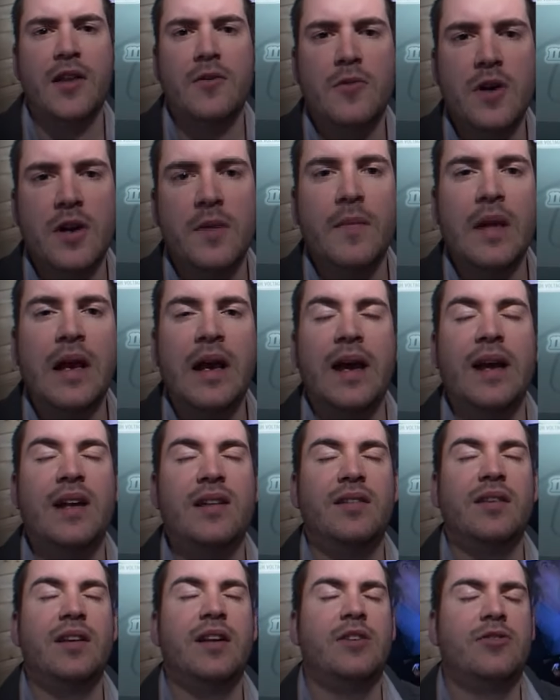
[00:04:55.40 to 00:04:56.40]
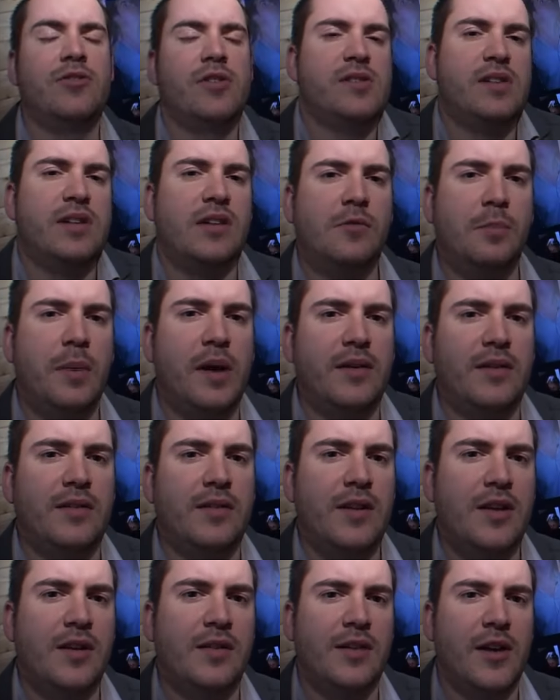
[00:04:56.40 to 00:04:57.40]
another one. It's an interesting
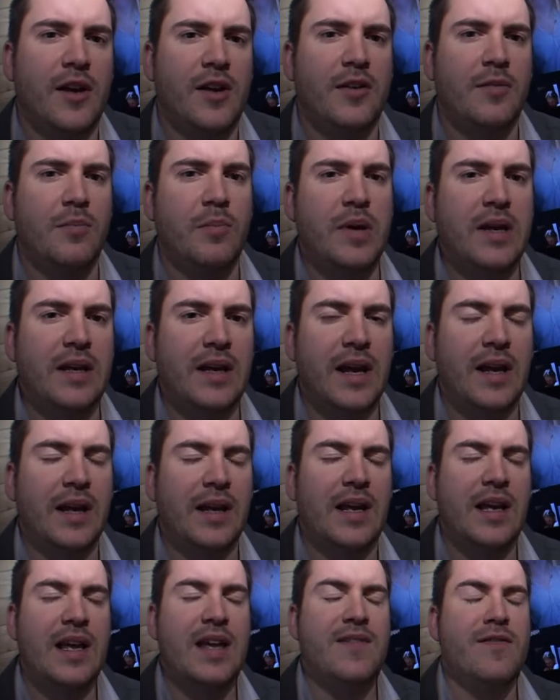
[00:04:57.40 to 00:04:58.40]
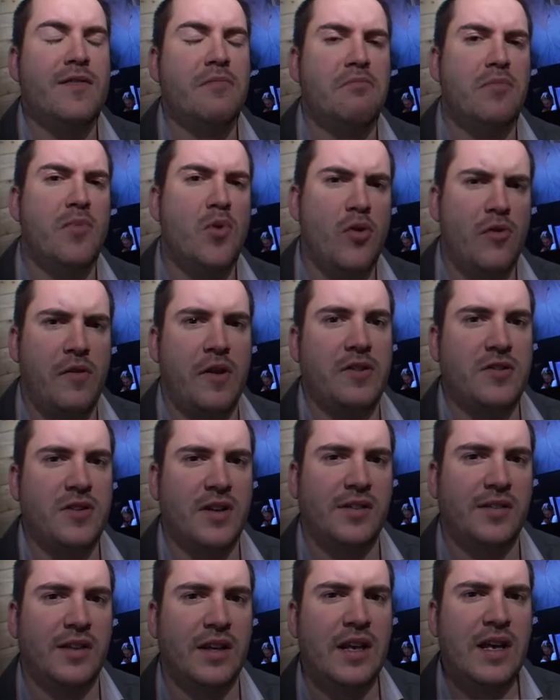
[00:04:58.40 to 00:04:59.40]
space that's going to be getting even more
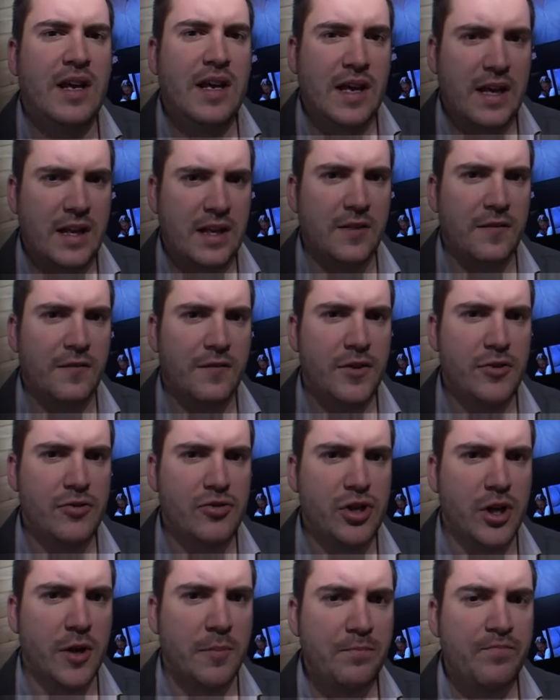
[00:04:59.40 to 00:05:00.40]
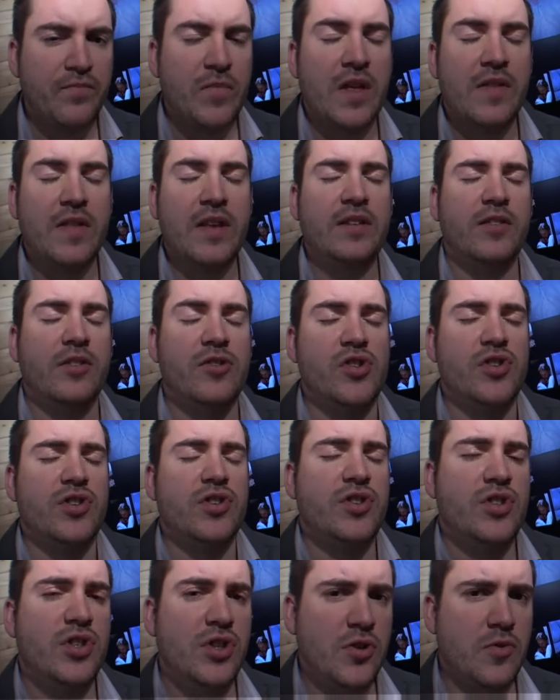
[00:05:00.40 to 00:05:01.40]
interesting in the future. These are
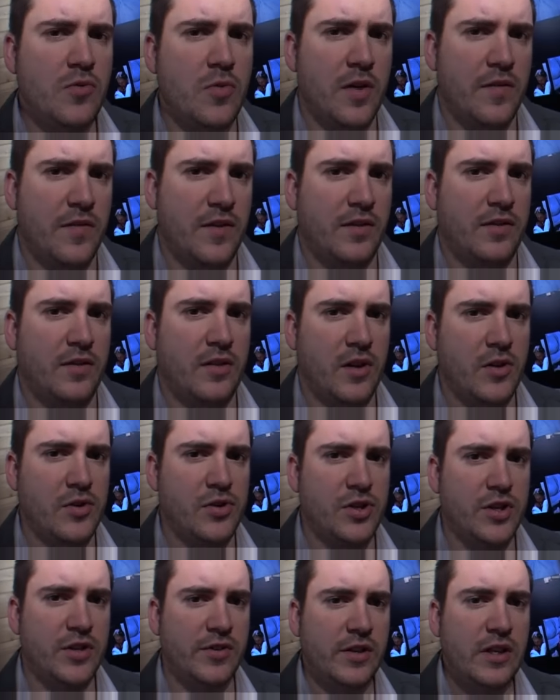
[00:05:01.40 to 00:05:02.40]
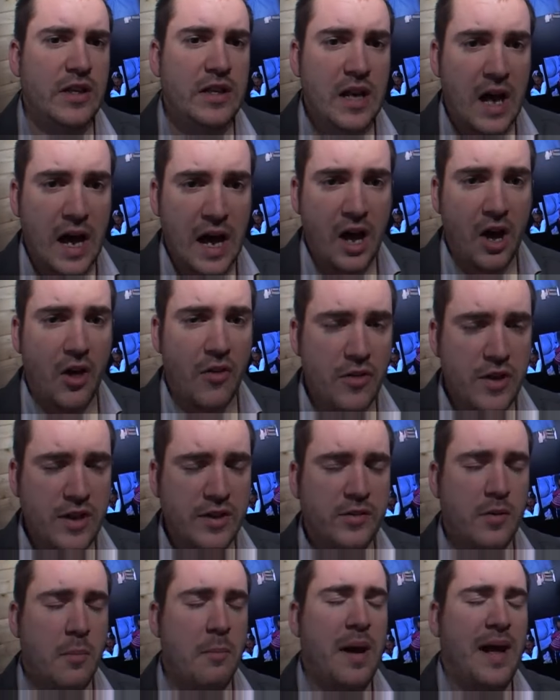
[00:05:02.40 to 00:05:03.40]
just two of the solutions. On
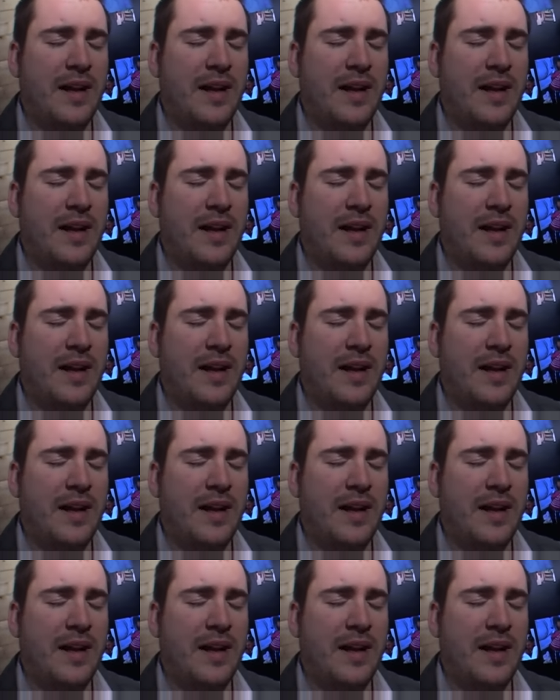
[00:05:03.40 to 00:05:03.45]
this